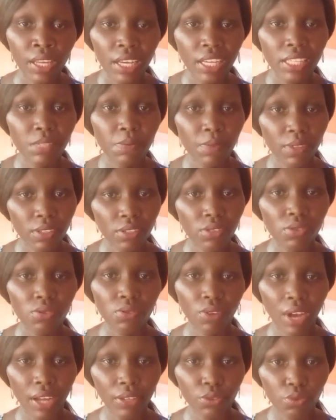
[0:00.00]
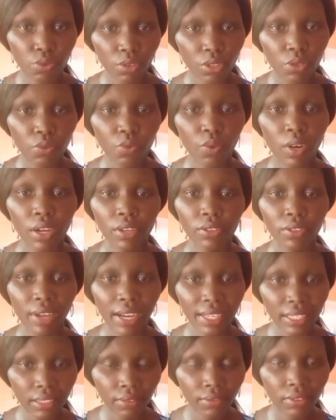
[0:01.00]
It means you are doing well, you
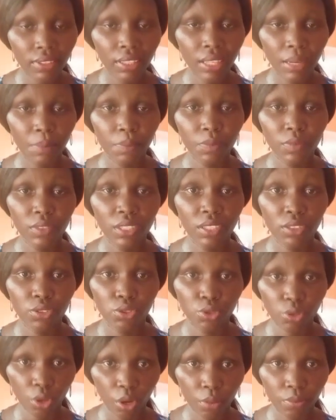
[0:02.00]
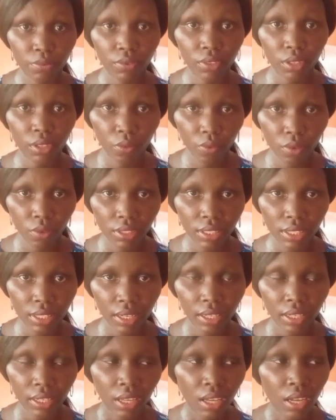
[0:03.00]
are giving them the job they
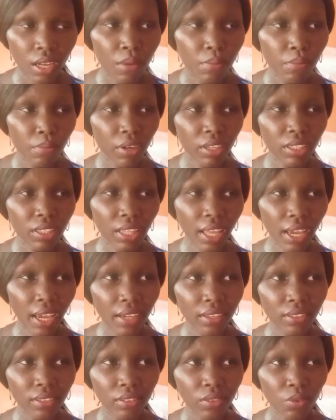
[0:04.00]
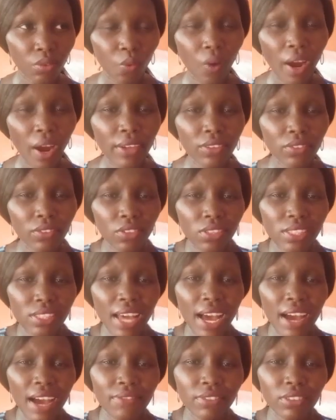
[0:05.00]
wanted. But then why are you not
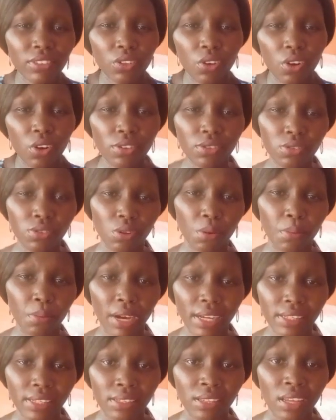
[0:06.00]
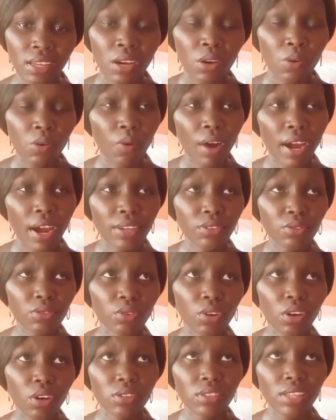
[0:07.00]
having customers? Why are you
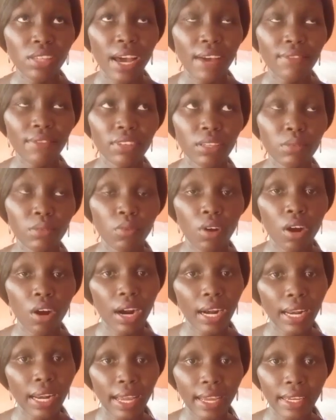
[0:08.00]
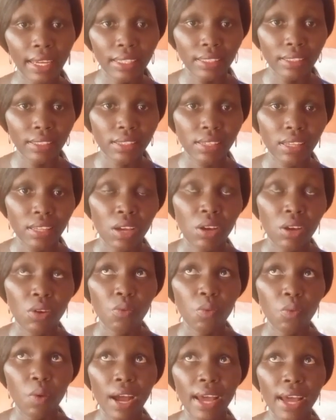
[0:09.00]
not having more clients?
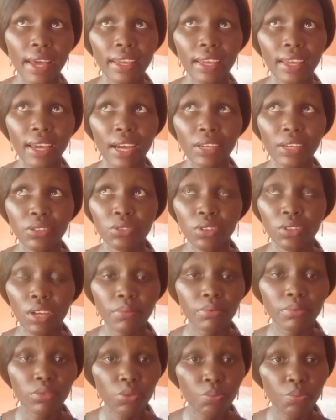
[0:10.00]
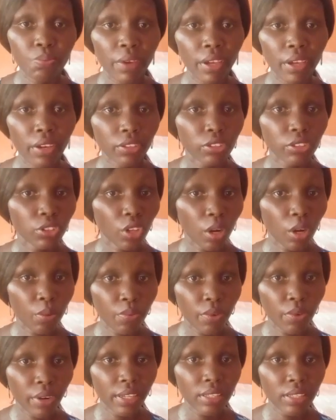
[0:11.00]
Why are you not able to pay your
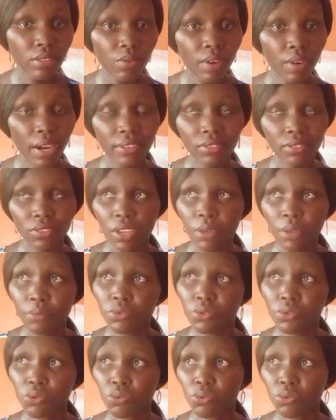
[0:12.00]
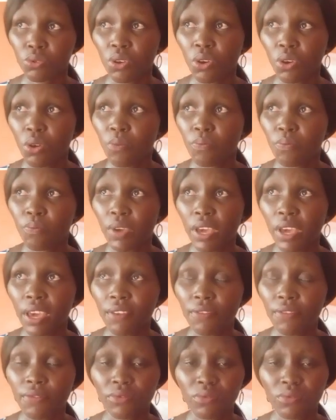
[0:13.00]
shop rent? Why are you not able to
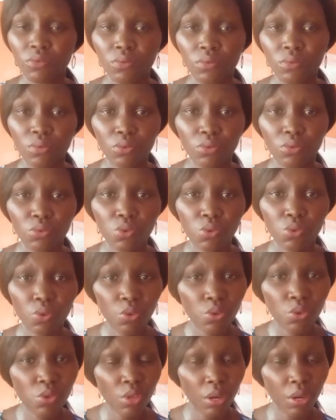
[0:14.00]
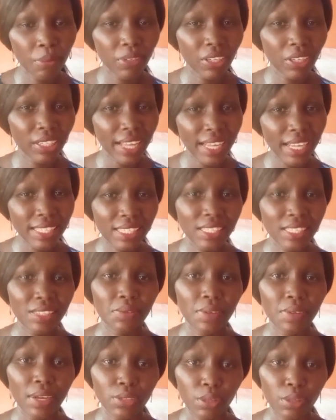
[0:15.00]
pay to do some other
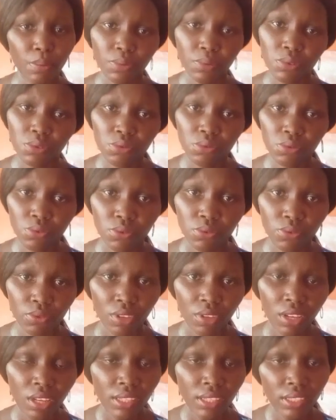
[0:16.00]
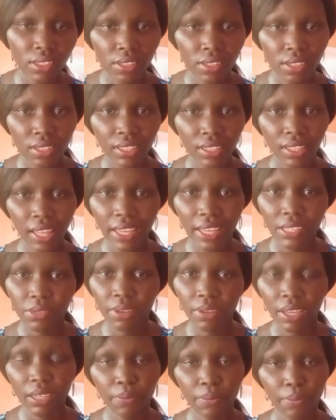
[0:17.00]
things you are supposed to do? You see, that is
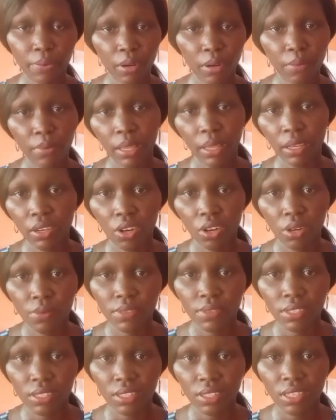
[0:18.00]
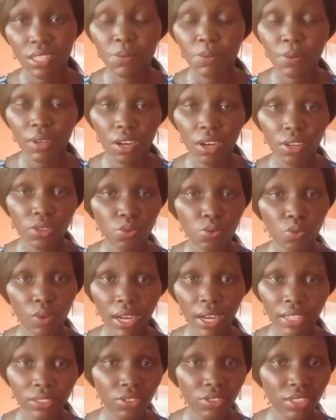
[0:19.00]
where the problem comes in. It's because,
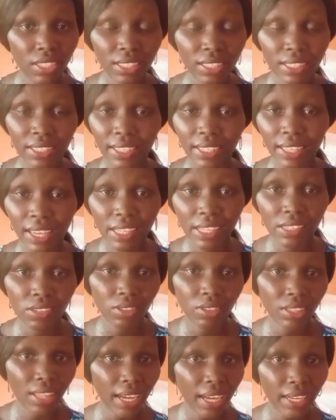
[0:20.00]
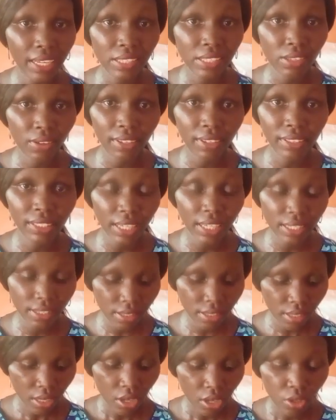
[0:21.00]
one, you didn't get your target
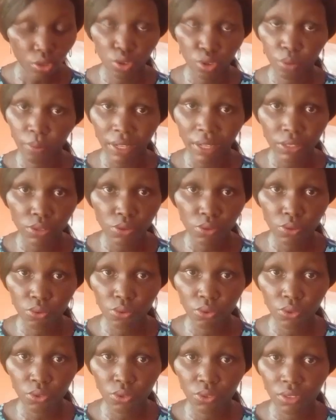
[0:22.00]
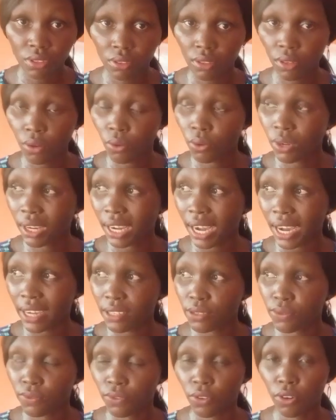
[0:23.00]
audience. Number two, you didn't look
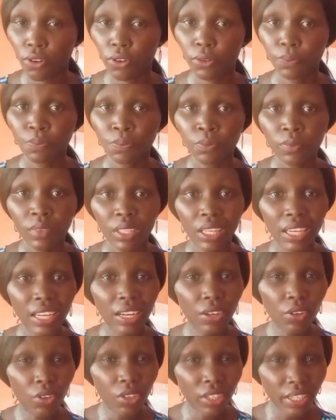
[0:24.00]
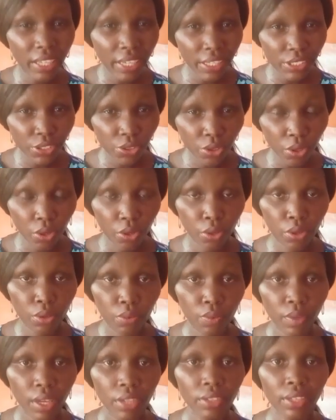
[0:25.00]
out for a location
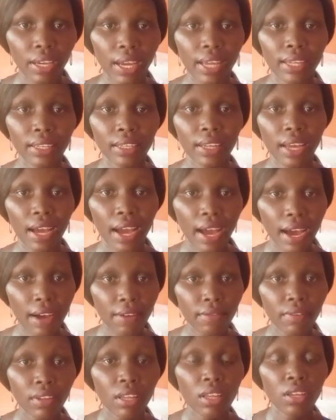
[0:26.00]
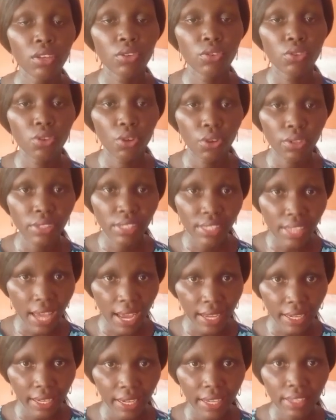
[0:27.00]
where you can have your
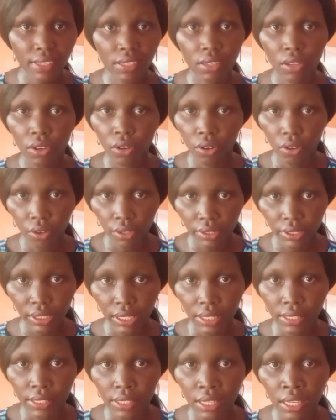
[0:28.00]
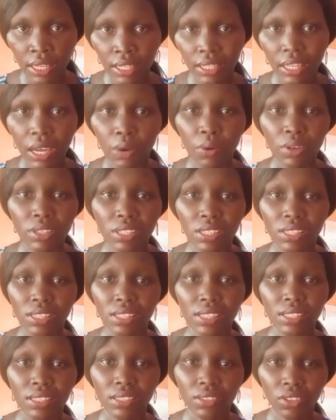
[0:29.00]
target audience. Now, what is
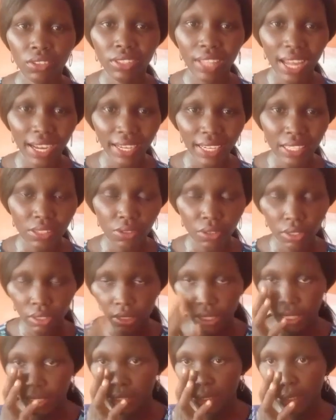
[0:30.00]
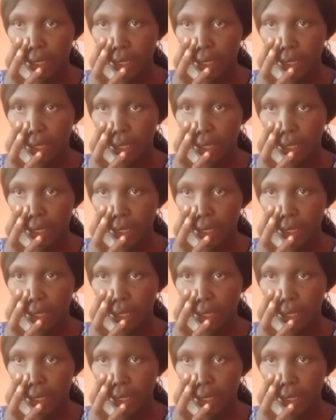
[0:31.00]
your target audience?